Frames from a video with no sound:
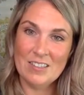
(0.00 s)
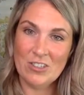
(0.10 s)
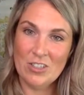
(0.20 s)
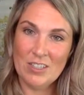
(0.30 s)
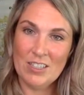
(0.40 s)

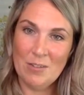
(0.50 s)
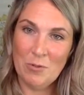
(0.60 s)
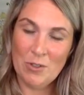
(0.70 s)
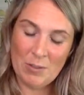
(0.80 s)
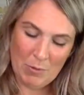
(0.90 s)
Should Leah
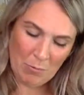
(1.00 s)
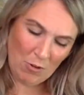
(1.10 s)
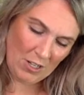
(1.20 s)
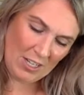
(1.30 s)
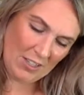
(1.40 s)
Marie be
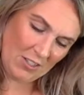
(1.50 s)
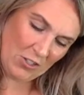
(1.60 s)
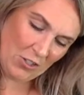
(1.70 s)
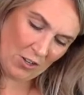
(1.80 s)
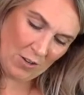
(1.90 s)
working at this
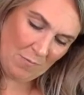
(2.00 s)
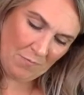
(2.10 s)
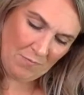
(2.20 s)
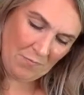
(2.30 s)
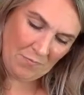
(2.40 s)
job?
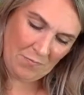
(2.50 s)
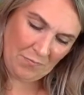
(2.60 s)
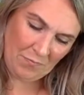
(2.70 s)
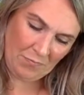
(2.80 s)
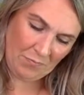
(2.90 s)

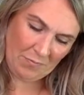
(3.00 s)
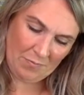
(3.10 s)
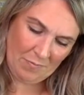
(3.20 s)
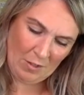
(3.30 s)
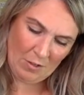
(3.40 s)

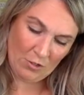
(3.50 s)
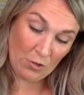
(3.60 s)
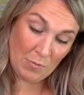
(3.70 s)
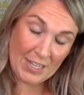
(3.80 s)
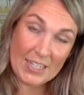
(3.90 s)
Don't
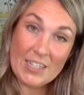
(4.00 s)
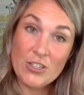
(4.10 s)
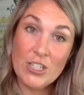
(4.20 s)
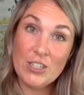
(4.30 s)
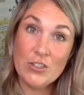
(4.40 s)
make any
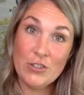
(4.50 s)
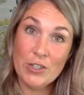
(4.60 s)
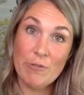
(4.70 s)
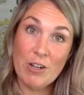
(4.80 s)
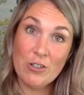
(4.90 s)
changes
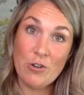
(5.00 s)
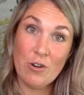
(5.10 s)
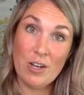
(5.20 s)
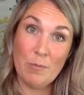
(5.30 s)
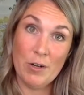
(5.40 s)
during
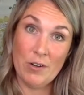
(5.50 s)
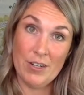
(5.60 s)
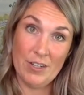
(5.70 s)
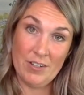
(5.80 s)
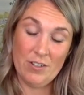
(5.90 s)
retrograde
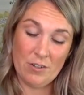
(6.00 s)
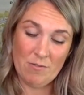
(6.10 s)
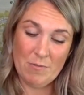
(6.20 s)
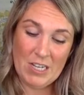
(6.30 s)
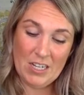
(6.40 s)
period.
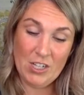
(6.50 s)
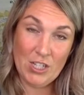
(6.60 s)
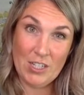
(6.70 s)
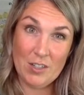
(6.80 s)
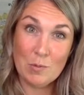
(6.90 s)
Don't make any
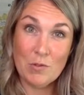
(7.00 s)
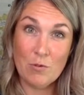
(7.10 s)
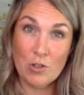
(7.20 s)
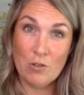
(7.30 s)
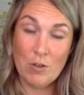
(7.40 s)
changes
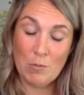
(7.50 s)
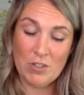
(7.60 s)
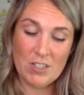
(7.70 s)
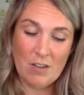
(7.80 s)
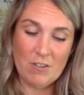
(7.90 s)
before November
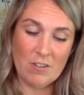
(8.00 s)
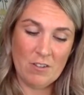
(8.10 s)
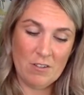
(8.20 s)
7th.